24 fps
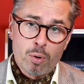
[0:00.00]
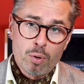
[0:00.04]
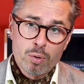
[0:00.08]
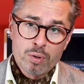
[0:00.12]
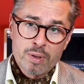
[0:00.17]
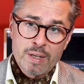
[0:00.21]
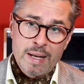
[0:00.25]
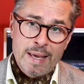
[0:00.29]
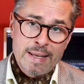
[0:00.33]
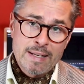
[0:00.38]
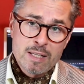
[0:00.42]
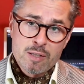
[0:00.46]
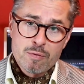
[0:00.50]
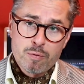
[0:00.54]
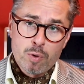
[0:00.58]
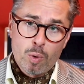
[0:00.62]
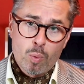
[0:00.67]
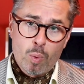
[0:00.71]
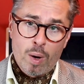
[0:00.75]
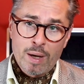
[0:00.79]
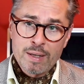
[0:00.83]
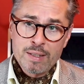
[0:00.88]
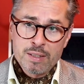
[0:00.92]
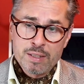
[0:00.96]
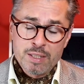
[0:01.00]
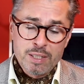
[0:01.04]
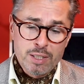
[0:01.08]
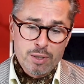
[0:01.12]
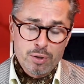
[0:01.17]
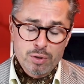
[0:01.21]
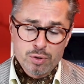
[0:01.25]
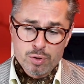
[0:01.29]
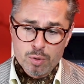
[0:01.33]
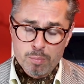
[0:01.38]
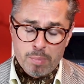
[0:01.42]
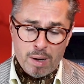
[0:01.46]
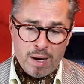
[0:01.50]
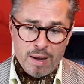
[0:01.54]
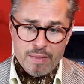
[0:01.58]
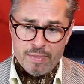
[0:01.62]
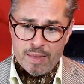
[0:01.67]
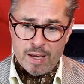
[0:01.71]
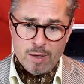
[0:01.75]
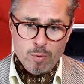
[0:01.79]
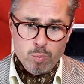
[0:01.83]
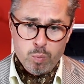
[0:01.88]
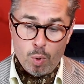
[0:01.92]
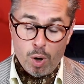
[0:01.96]
old ladies for 1 year to buy
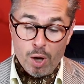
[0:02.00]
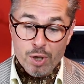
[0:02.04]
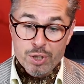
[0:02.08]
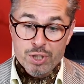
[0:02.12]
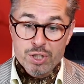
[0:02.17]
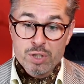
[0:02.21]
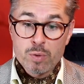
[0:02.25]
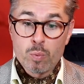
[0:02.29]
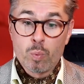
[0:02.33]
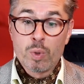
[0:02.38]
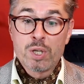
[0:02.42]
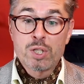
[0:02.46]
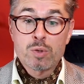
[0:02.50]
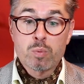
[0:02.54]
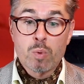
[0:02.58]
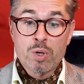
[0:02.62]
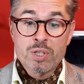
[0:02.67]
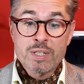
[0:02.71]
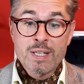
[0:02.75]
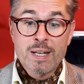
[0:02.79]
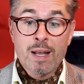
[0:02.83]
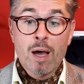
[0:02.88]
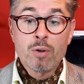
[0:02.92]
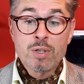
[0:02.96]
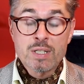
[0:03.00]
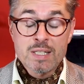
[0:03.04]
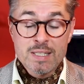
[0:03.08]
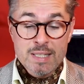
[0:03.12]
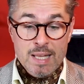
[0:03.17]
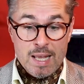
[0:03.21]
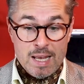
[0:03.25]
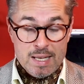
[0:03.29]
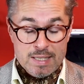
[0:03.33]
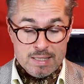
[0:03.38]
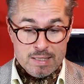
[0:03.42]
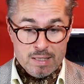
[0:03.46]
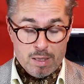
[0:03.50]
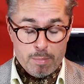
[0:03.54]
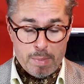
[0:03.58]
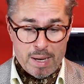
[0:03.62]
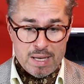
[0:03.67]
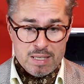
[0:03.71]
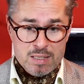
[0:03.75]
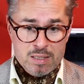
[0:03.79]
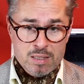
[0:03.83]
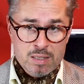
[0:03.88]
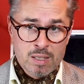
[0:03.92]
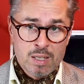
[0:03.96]
that watch, which was announced as the
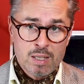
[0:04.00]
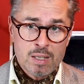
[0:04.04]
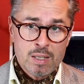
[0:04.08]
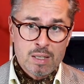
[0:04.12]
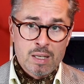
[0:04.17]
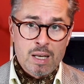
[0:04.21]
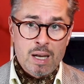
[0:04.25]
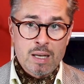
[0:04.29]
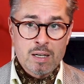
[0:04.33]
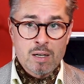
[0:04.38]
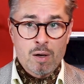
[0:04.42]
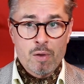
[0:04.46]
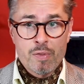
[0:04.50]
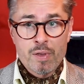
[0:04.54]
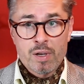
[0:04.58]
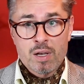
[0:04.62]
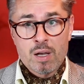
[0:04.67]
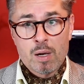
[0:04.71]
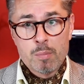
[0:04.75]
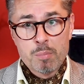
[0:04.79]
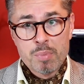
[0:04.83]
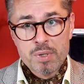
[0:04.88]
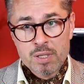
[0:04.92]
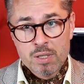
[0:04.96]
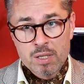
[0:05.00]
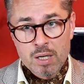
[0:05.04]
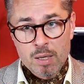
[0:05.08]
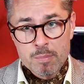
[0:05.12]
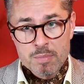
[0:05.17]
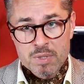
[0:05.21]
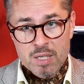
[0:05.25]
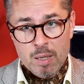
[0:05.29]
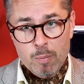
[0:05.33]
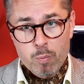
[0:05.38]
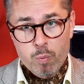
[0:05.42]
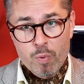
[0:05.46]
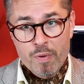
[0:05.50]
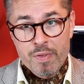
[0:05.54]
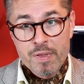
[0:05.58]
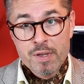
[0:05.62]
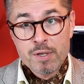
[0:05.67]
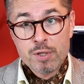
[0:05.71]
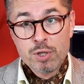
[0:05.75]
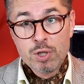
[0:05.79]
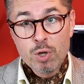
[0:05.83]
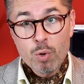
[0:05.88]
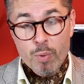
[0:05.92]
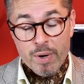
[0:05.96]
best. And now the company comes up with a
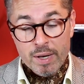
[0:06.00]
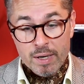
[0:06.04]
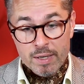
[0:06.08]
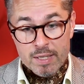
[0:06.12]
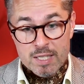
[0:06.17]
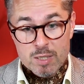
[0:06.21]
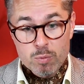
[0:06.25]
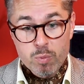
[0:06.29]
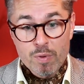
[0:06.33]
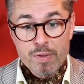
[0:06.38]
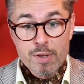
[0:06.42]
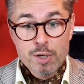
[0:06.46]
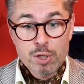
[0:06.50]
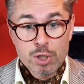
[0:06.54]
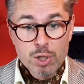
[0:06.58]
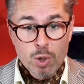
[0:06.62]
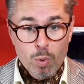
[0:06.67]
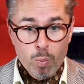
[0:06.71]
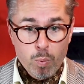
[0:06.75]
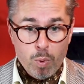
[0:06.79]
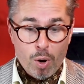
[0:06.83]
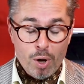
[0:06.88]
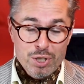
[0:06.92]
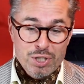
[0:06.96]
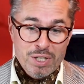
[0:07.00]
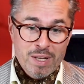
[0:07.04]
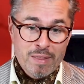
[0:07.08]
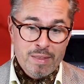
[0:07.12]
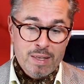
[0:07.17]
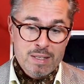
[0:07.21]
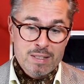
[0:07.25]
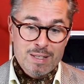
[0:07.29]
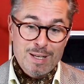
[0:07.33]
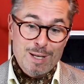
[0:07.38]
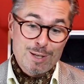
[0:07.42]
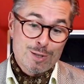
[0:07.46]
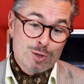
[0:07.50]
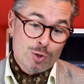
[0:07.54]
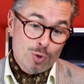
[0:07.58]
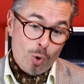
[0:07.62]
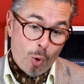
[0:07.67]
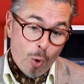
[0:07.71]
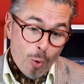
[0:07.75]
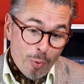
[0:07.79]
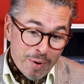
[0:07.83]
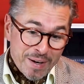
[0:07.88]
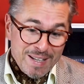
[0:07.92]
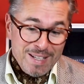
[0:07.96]
new release, with a new watch, and they say,
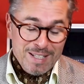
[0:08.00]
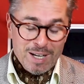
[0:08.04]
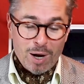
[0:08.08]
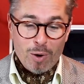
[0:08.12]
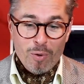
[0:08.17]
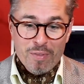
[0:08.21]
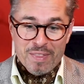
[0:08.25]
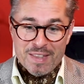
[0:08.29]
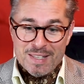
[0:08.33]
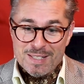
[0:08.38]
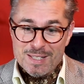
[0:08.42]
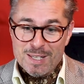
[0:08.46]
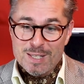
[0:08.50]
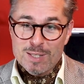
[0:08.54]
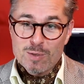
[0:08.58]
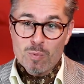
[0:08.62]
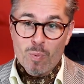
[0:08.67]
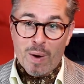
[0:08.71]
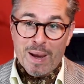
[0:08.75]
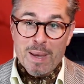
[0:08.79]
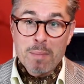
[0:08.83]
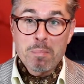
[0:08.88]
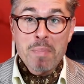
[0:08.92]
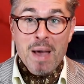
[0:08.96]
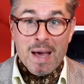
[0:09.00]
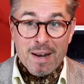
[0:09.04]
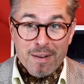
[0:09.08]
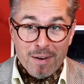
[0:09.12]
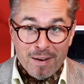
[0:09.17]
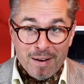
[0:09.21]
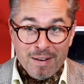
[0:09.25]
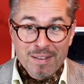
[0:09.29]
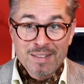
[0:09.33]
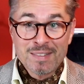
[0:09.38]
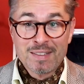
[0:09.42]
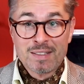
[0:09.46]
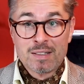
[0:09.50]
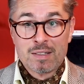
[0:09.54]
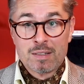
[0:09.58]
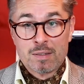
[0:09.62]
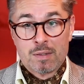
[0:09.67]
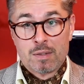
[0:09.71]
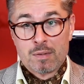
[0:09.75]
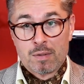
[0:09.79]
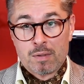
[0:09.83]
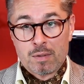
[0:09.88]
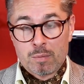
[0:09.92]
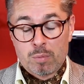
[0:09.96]
sorry, now this is way better.
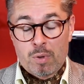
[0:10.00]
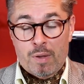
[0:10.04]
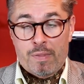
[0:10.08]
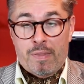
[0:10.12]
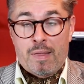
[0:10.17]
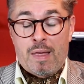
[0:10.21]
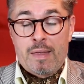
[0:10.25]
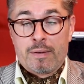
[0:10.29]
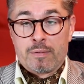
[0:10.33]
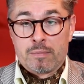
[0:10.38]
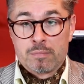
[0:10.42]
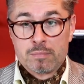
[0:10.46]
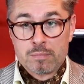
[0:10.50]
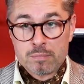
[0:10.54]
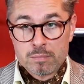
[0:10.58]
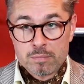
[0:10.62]
What then?